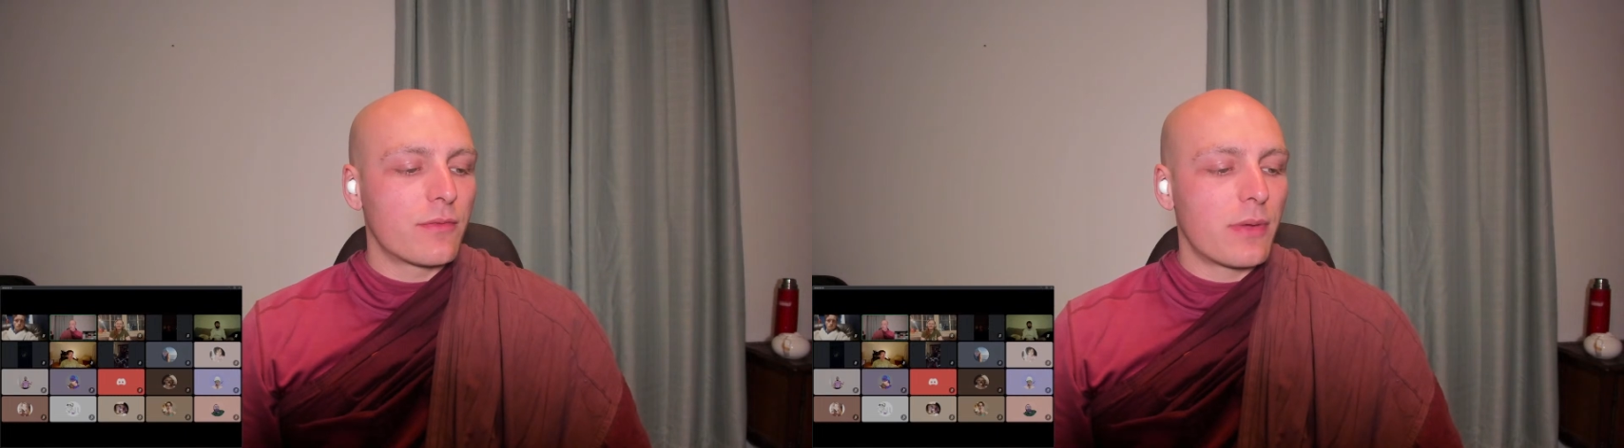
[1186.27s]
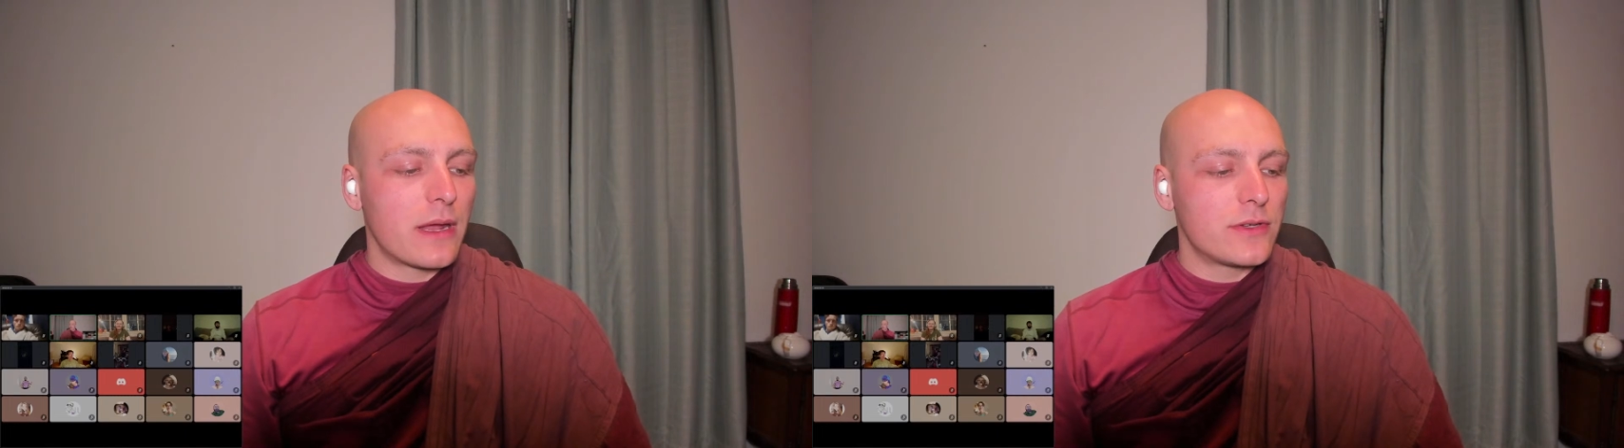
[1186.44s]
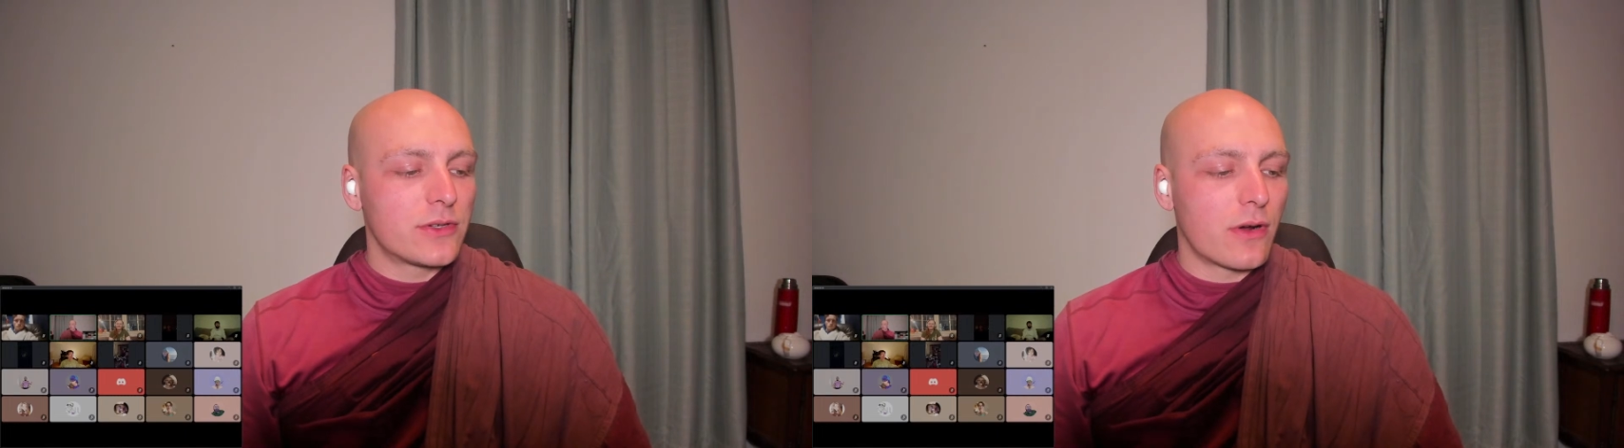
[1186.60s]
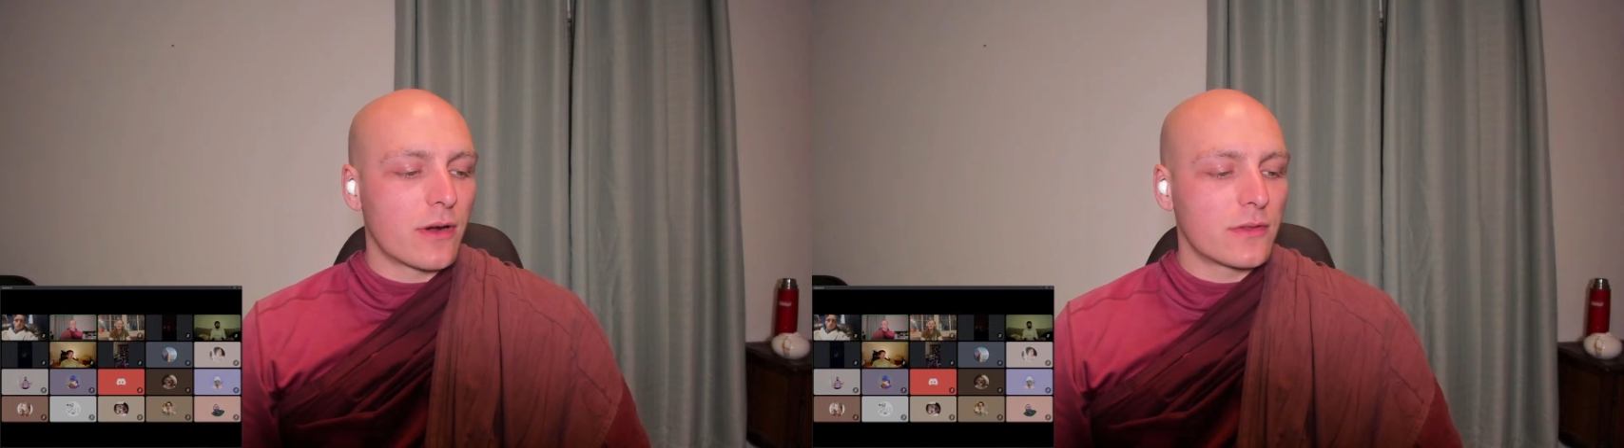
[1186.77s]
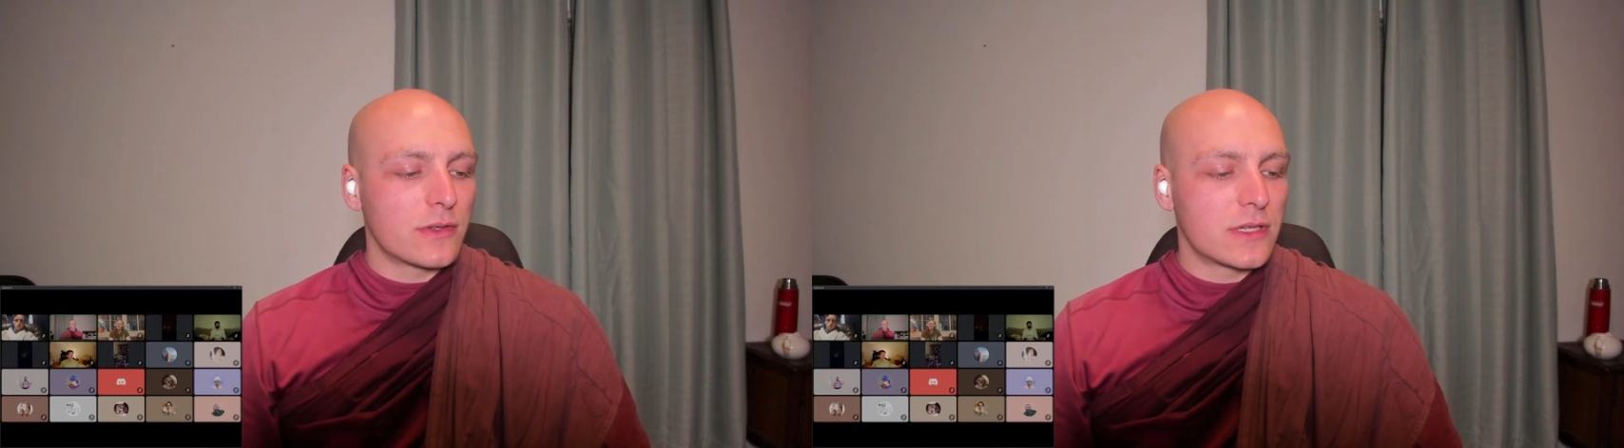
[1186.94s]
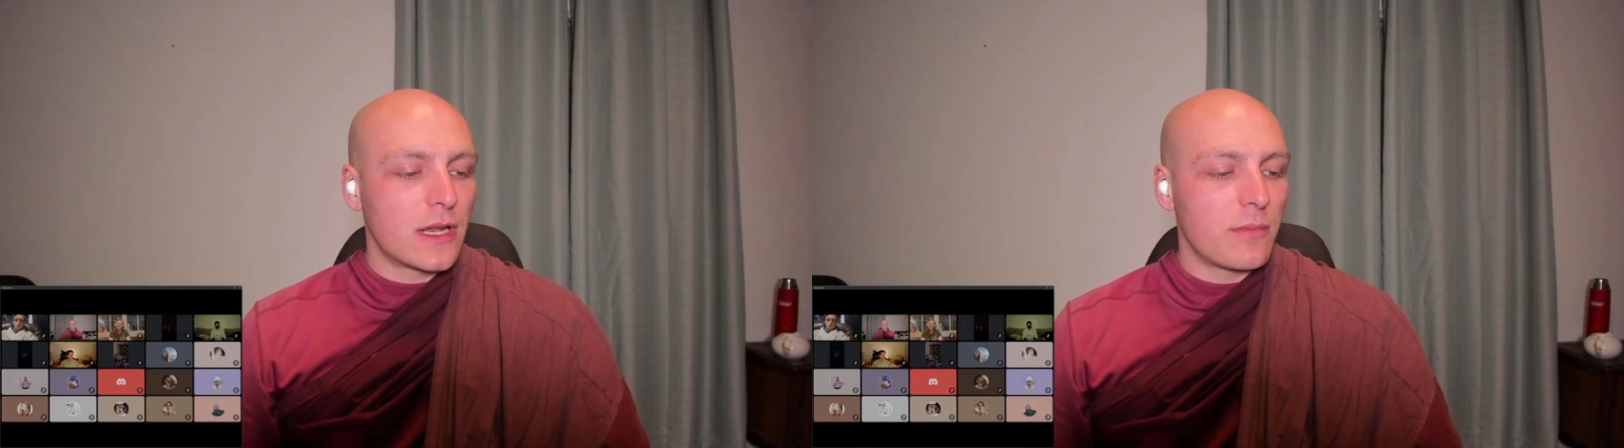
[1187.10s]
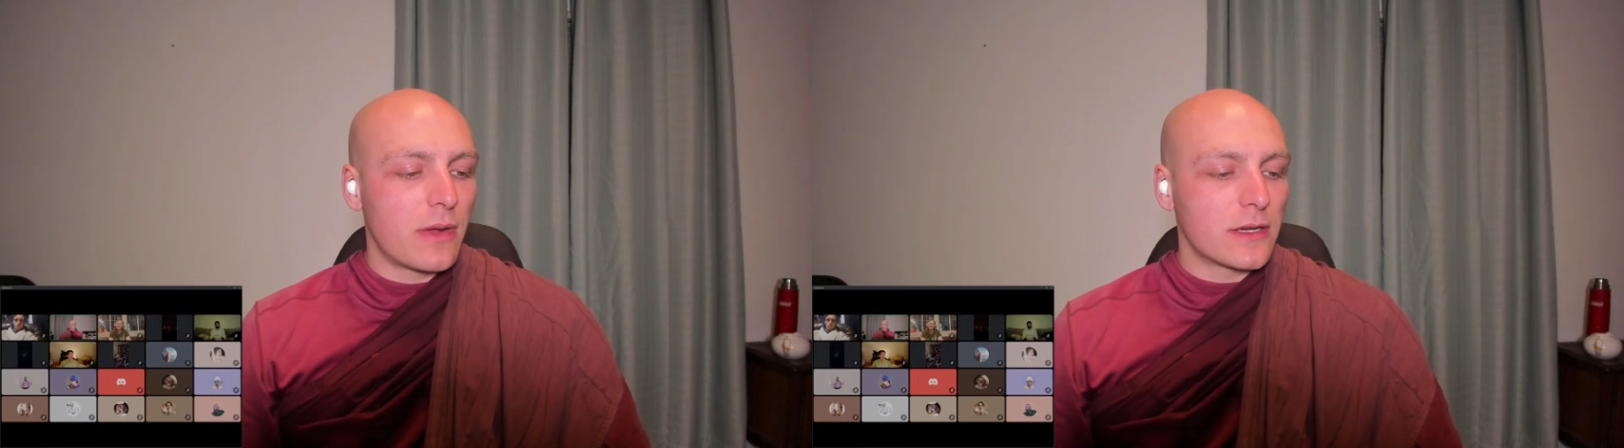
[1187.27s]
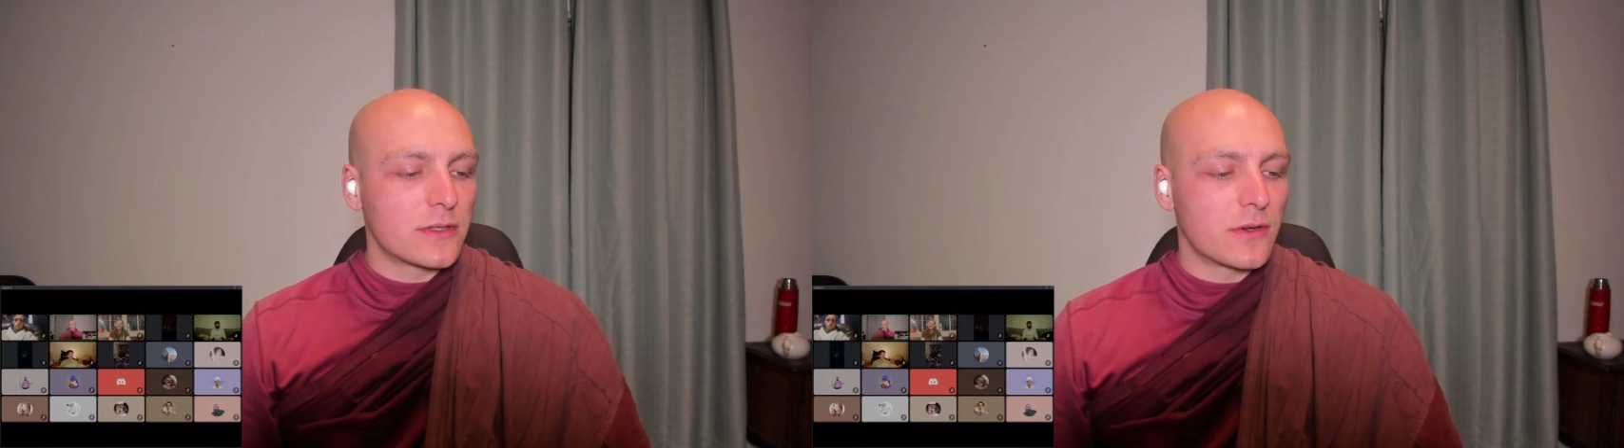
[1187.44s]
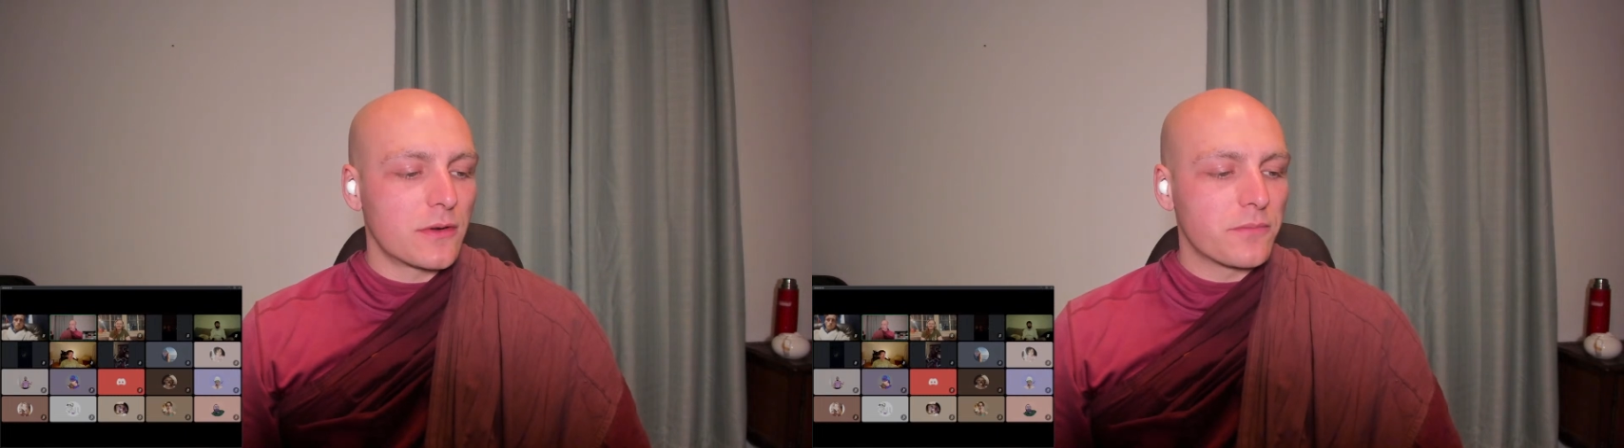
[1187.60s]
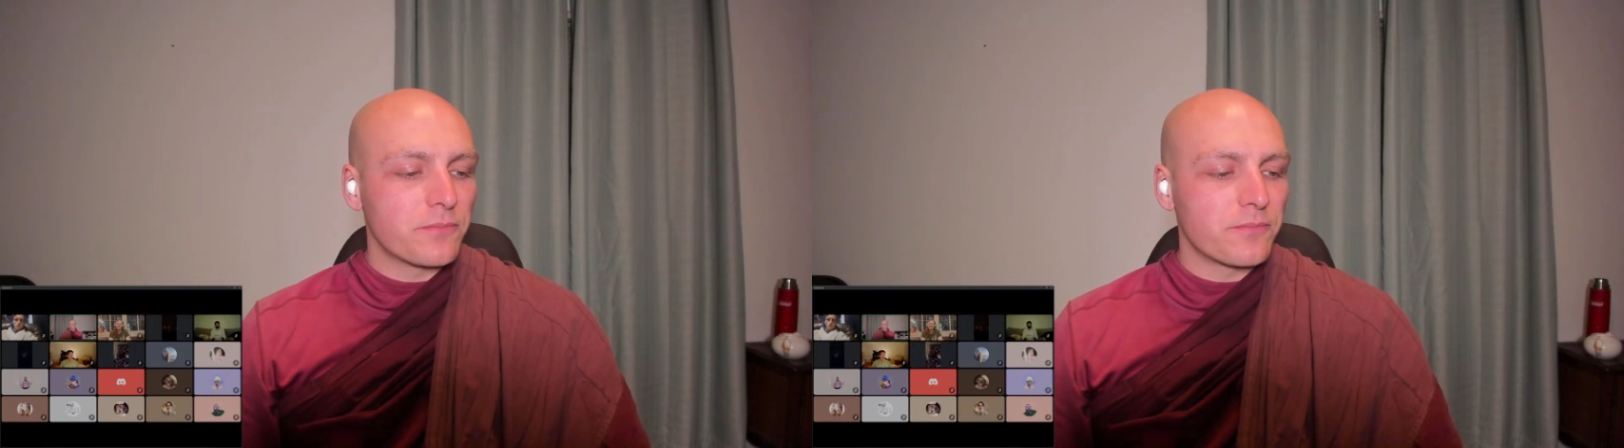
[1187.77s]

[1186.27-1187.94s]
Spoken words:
patriarch, the Zen master.